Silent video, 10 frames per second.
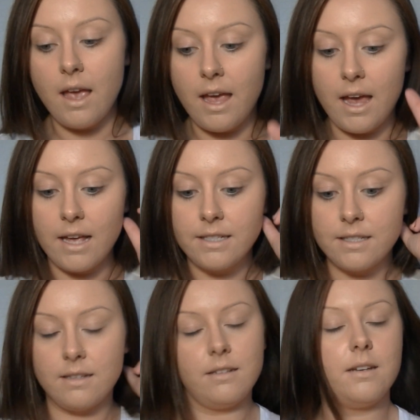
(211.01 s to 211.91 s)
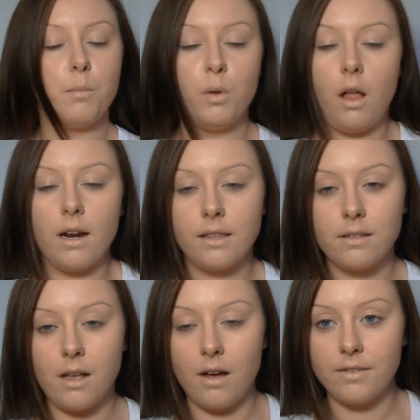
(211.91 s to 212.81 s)
and blotting
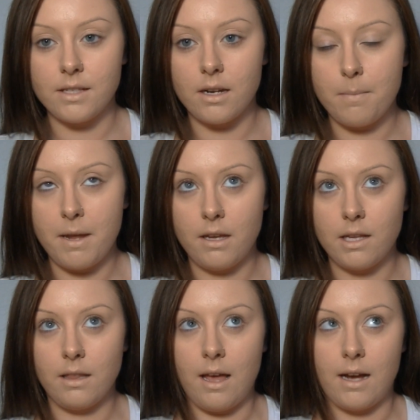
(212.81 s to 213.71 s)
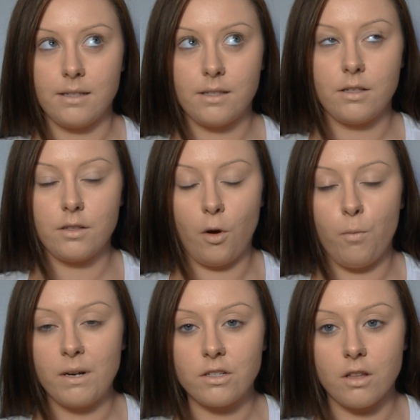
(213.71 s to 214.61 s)
this off is going to make it last so
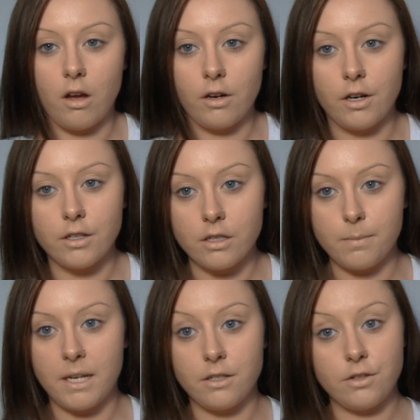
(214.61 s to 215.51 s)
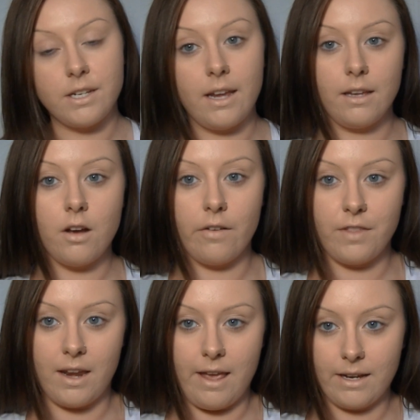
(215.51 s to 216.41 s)
much longer, just because you're taking off
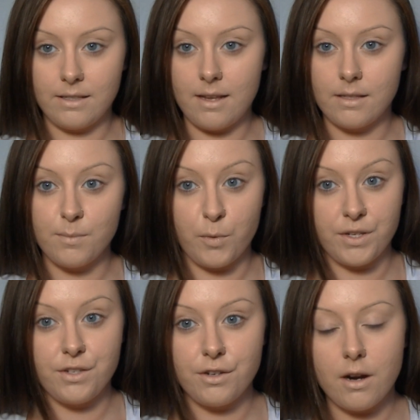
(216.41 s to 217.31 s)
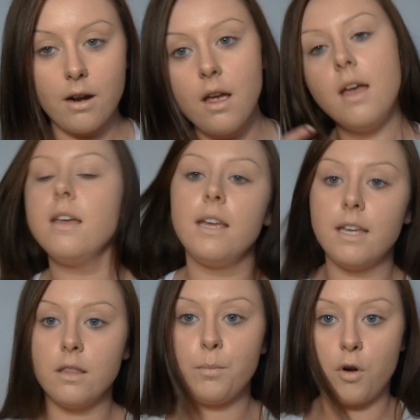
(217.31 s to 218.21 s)
that excess moisture
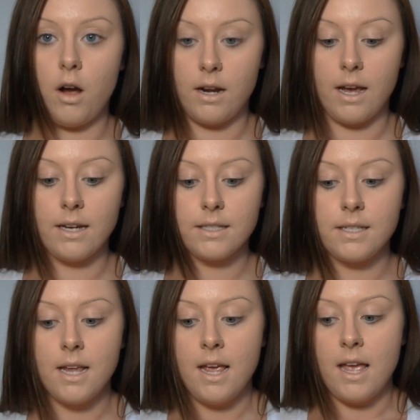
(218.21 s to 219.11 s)
in the product,